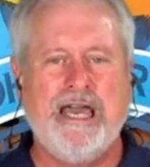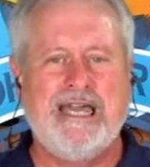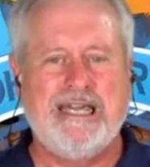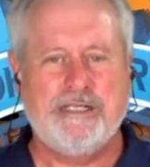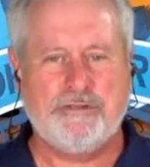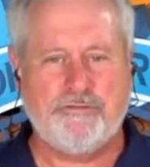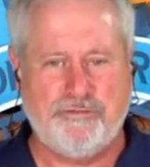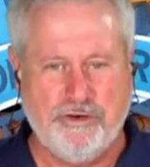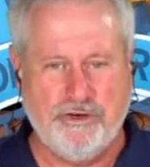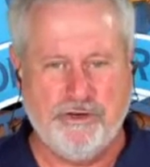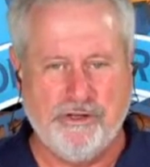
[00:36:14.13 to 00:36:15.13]
is
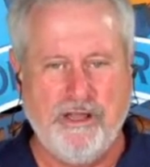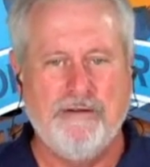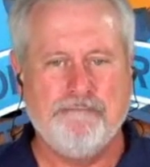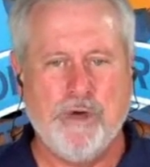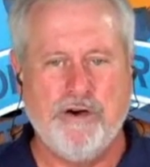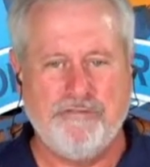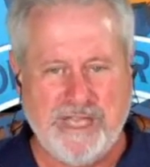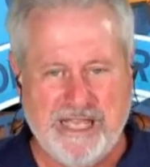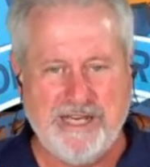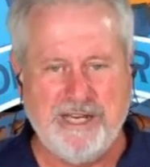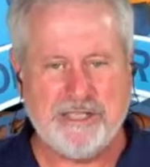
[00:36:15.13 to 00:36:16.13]
full of
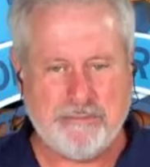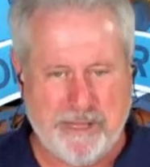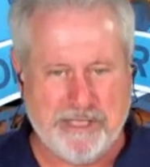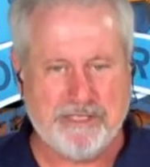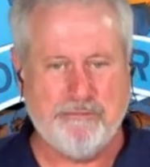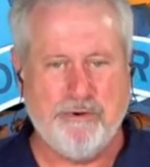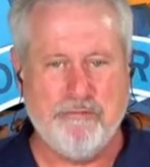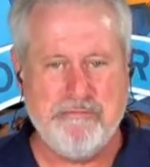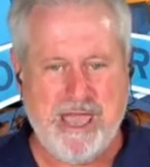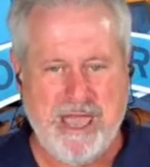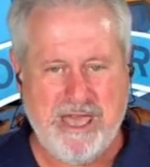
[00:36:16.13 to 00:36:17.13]
indispensable
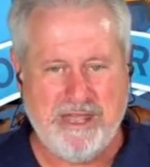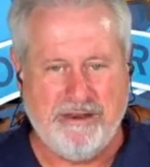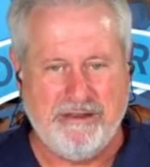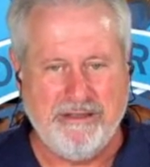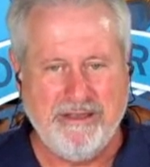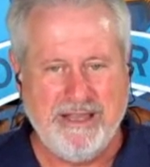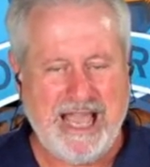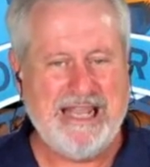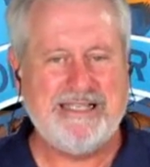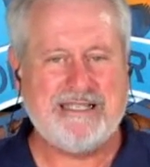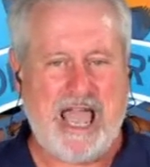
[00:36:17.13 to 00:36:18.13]
men. And
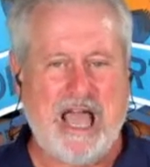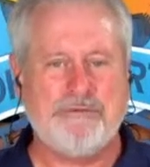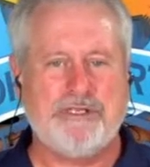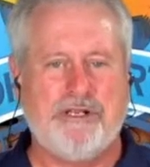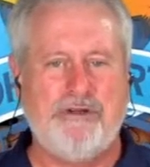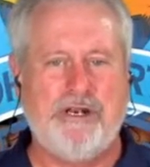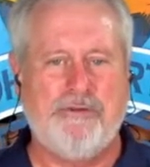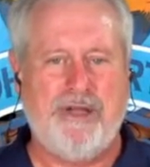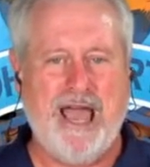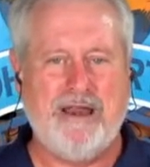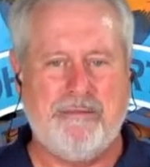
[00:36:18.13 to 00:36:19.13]
he's absolutely
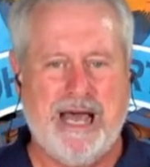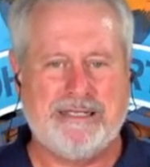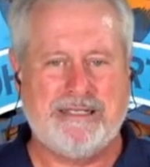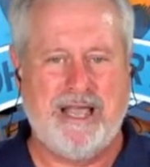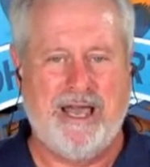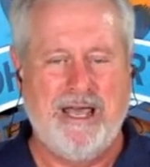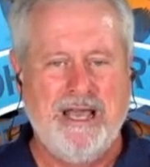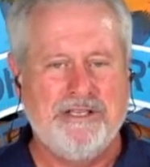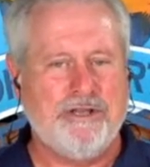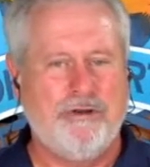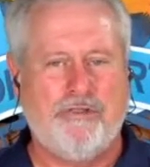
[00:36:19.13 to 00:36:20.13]
right about that.
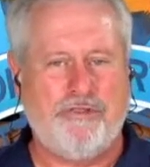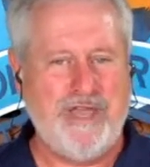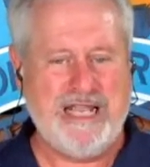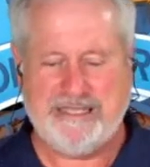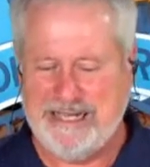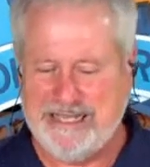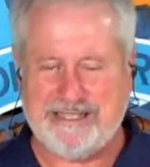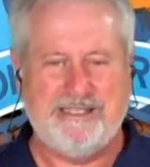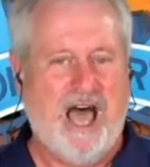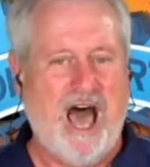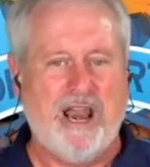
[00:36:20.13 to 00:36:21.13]
So to think that it's
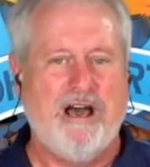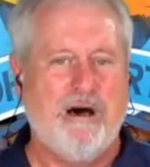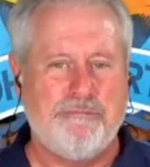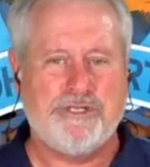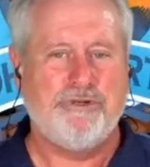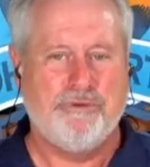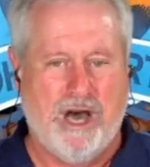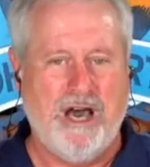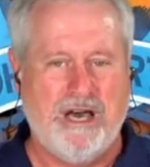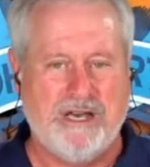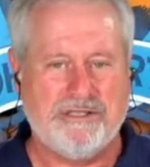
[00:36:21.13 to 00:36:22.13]
not up to
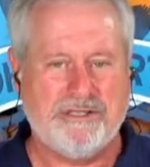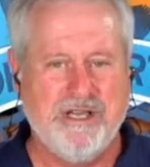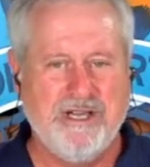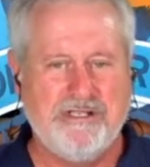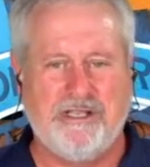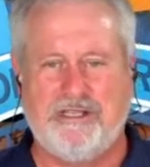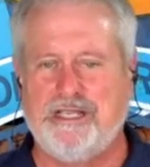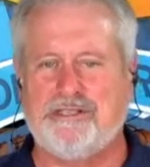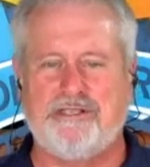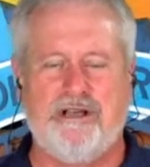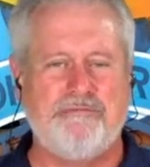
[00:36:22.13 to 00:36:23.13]
us, to this
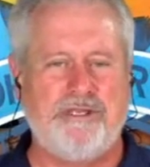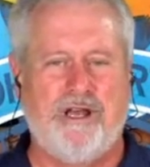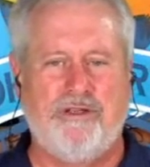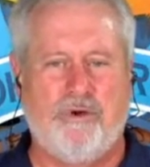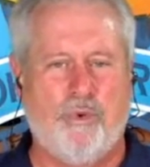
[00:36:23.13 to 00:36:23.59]
some, that